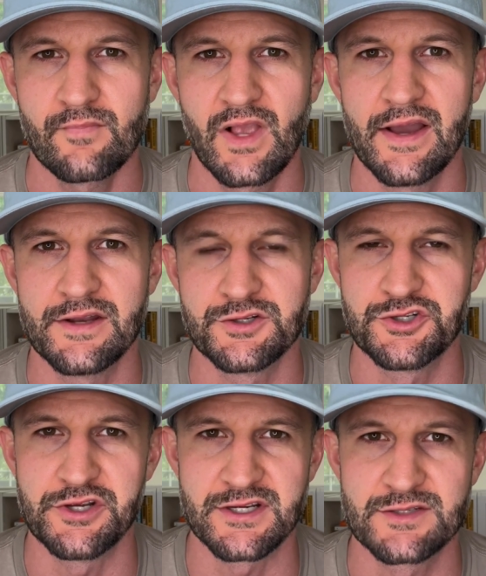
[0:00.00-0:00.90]
And
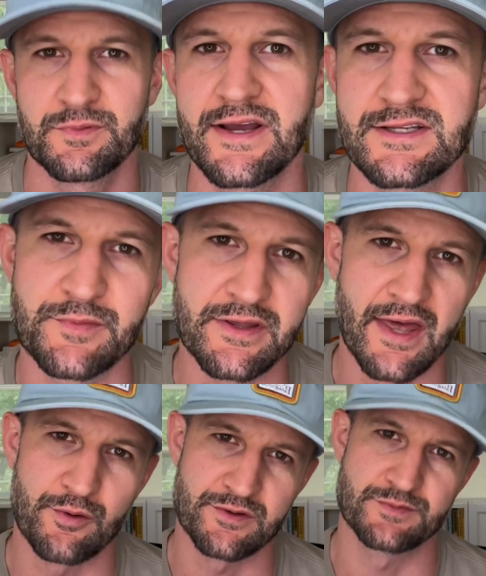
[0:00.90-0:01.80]
she explained to me
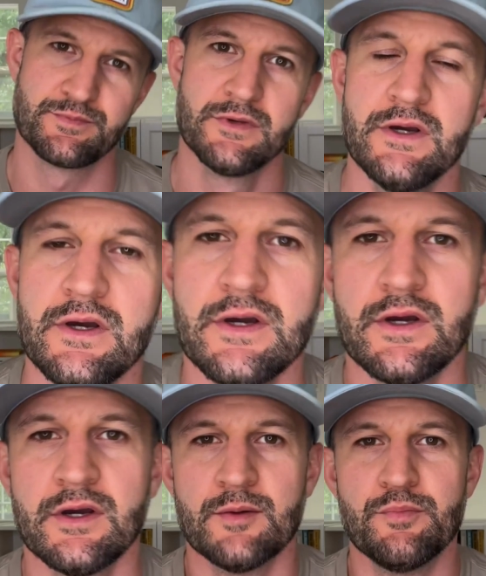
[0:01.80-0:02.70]
that it was
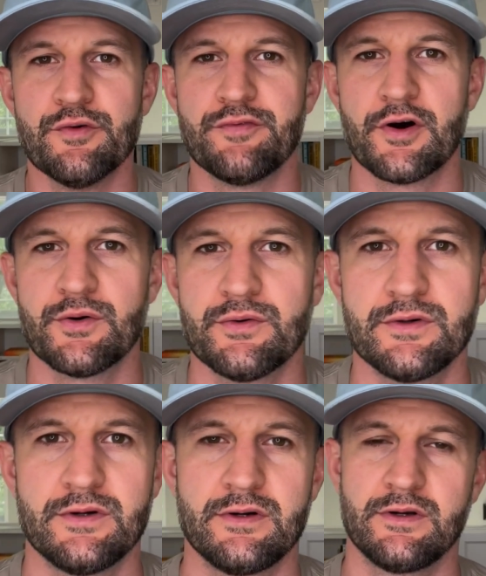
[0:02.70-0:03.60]
Bufo,
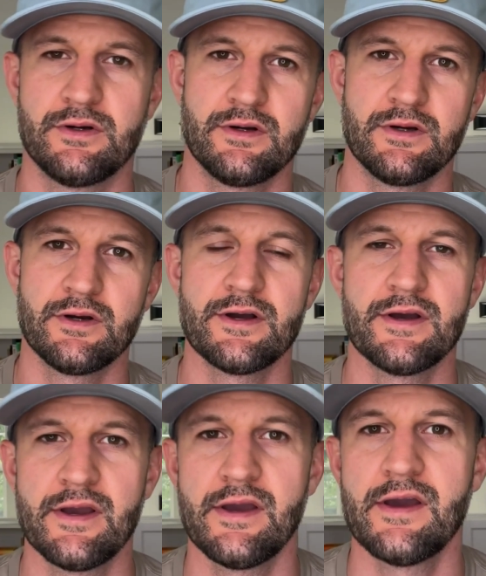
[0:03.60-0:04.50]

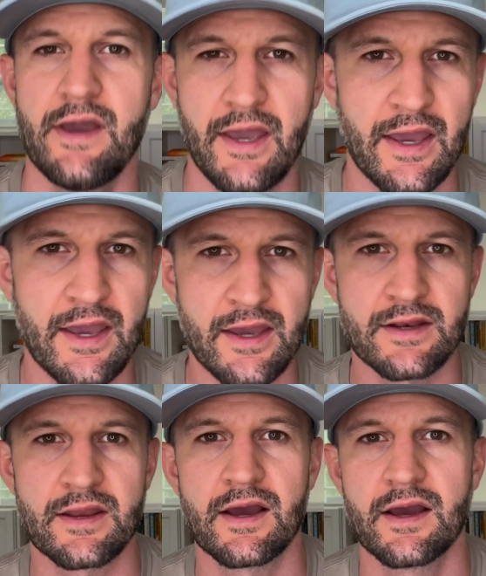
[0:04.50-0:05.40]

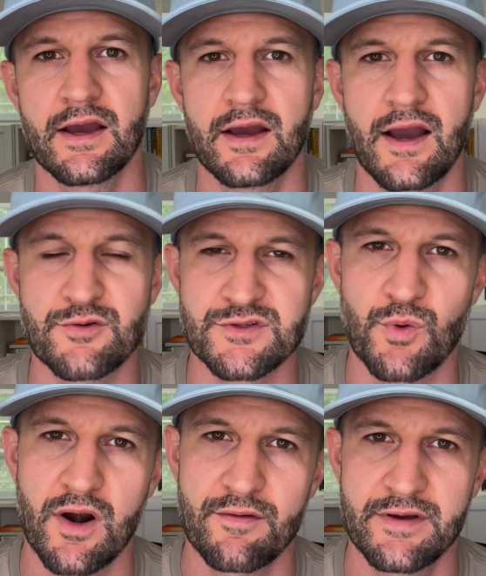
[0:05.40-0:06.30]
and I was
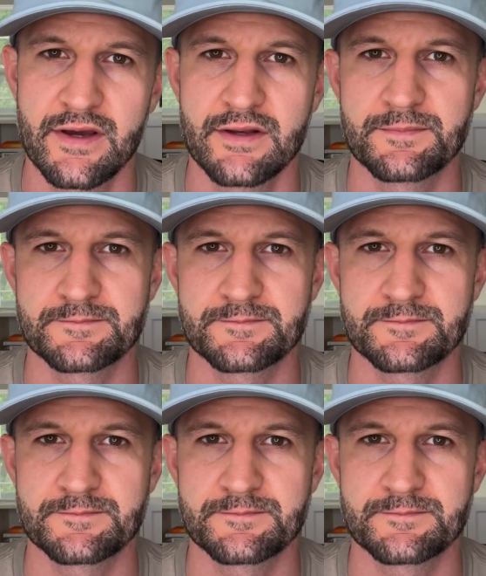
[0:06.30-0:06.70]
aware of it.